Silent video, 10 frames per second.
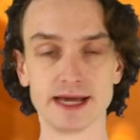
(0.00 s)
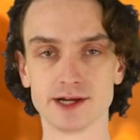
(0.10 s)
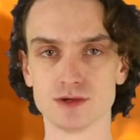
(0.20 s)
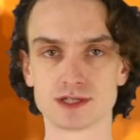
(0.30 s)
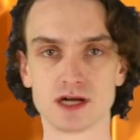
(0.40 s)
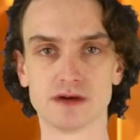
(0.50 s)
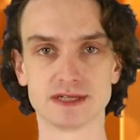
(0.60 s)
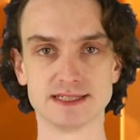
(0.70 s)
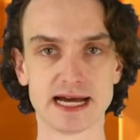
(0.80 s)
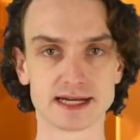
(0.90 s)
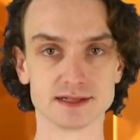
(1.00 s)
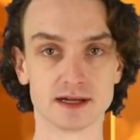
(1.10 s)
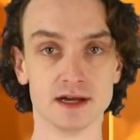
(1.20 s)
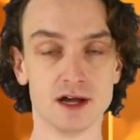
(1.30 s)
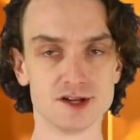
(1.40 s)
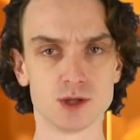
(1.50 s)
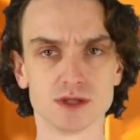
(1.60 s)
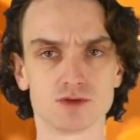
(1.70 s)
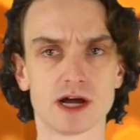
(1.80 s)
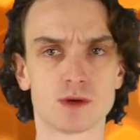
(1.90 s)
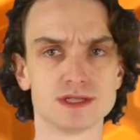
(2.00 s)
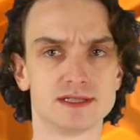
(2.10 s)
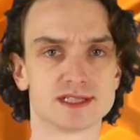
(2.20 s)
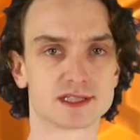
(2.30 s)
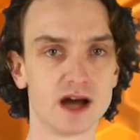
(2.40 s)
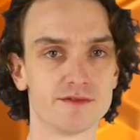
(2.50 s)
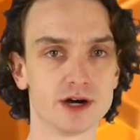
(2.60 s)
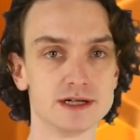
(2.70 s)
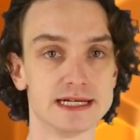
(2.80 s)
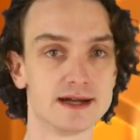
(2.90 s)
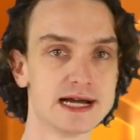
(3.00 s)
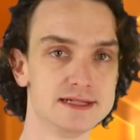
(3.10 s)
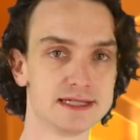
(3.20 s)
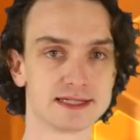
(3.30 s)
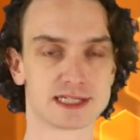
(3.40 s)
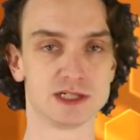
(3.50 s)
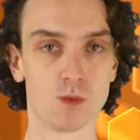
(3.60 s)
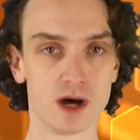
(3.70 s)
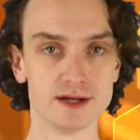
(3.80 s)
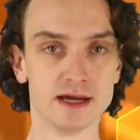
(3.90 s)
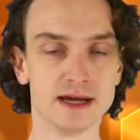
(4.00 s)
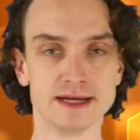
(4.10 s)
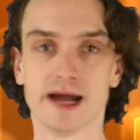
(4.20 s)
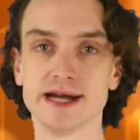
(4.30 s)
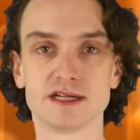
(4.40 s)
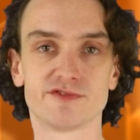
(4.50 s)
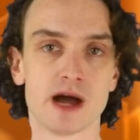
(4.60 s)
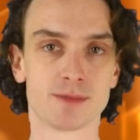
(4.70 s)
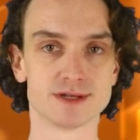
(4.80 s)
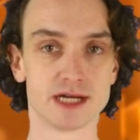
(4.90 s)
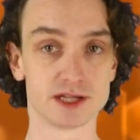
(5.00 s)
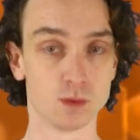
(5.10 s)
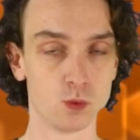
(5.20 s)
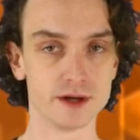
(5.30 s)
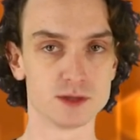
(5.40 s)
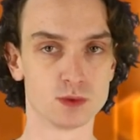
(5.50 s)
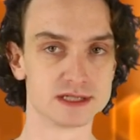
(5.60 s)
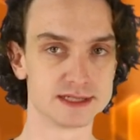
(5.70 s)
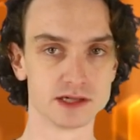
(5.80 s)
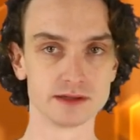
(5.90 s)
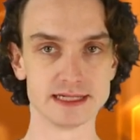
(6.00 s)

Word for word: King Gustav the Second. So when the wreck was discovered in nineteen sixty-one, ninety-five percent of the wood was still